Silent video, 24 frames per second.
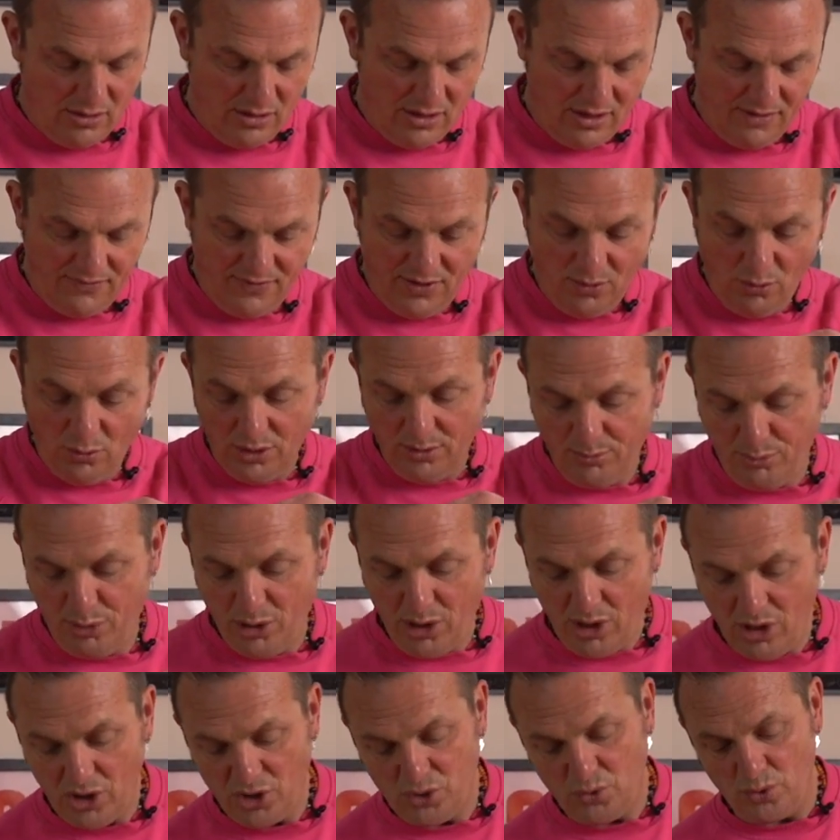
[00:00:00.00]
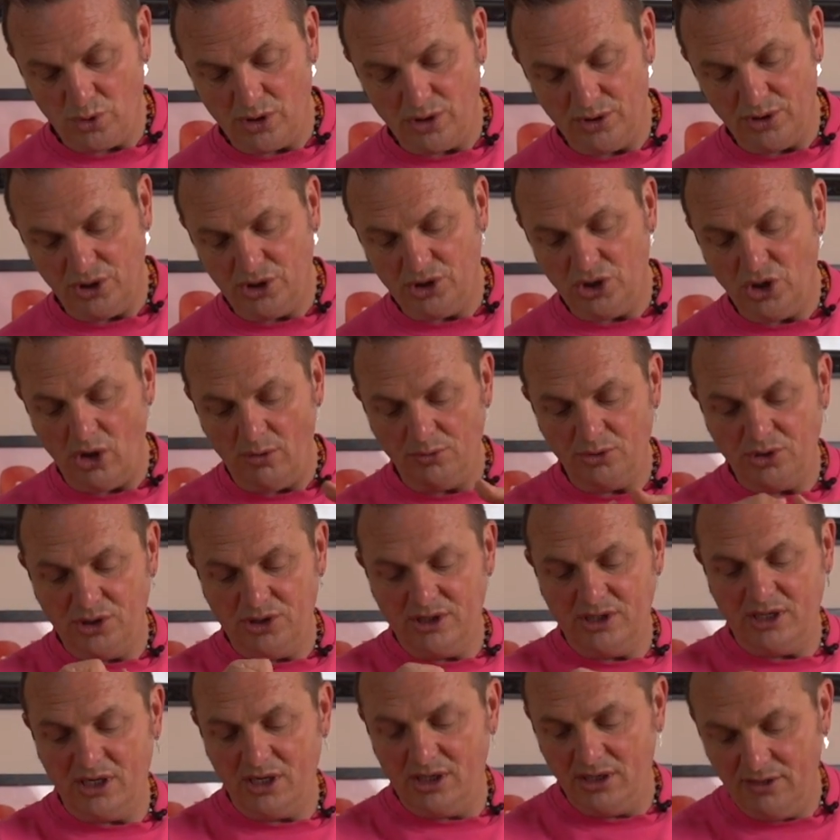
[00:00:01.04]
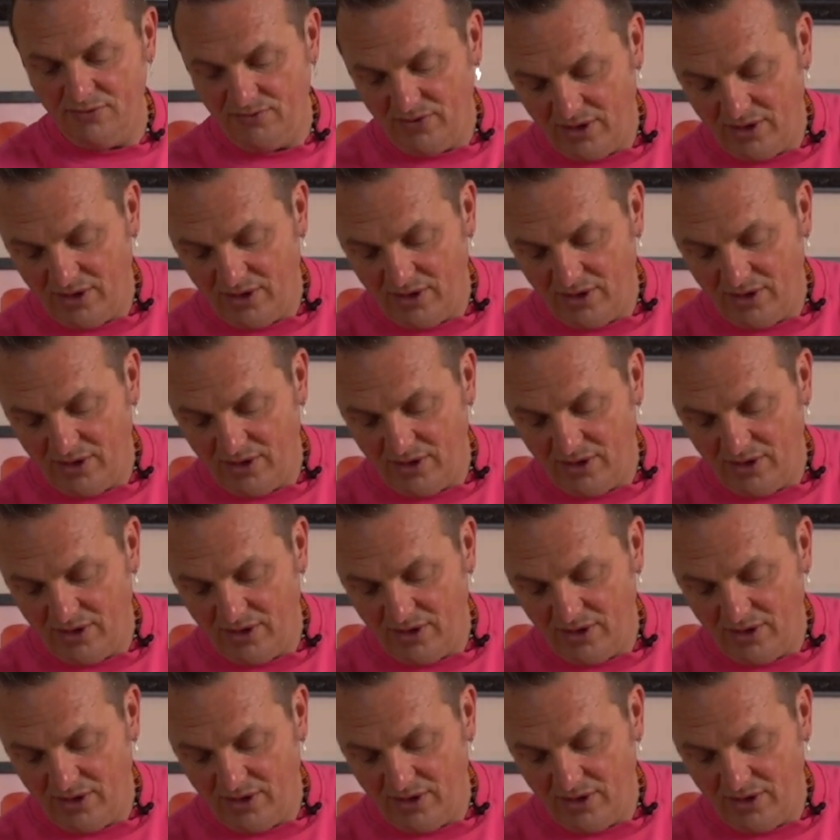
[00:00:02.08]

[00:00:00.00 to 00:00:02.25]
If you want to perch one on the top, just to kind of